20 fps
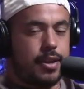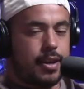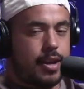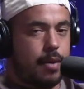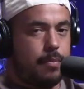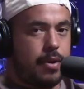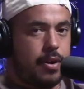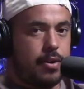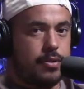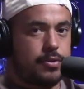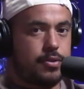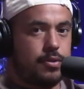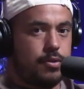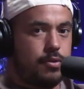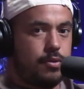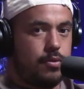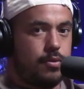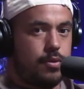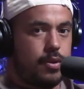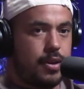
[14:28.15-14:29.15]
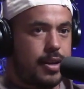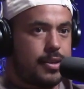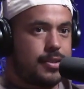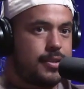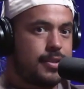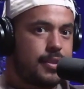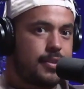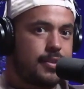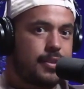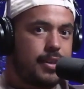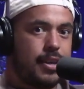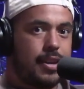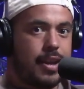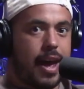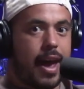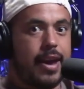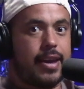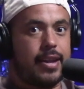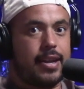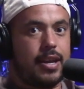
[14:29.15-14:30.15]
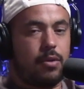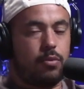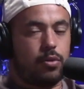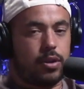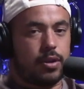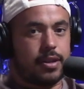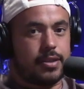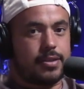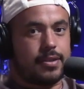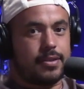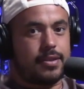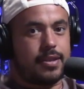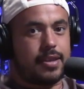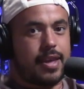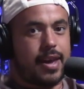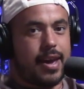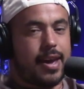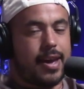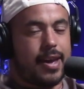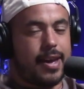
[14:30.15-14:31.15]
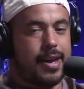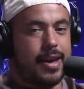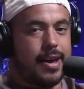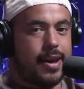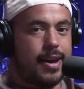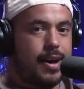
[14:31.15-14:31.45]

so like our parents who are like 60 to 80 would listen to that.